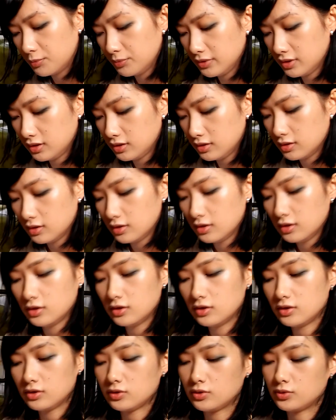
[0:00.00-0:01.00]
So I'll
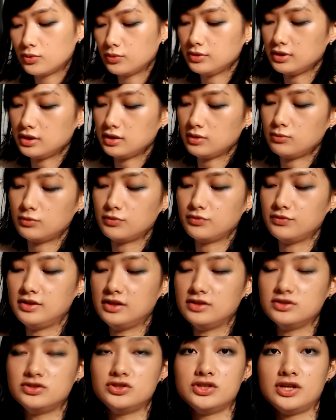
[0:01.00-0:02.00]
be
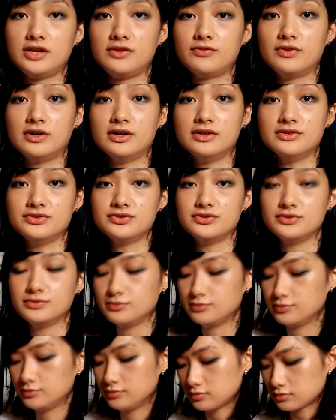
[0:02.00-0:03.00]
going in with this shade
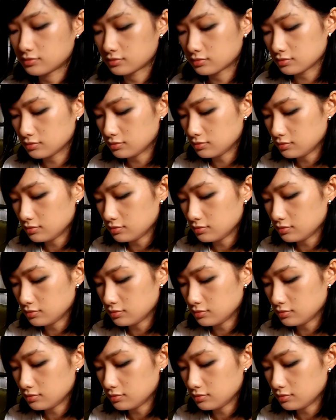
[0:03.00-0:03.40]
first.